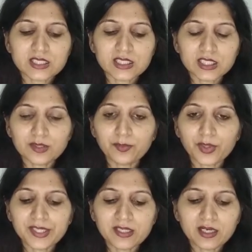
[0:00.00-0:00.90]
Third
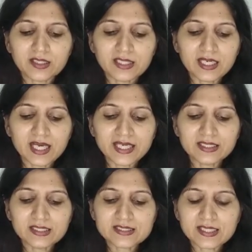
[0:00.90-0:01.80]
point,
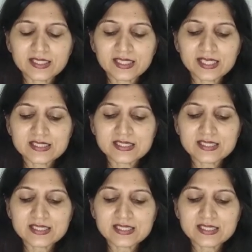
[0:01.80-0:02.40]
underline the sentence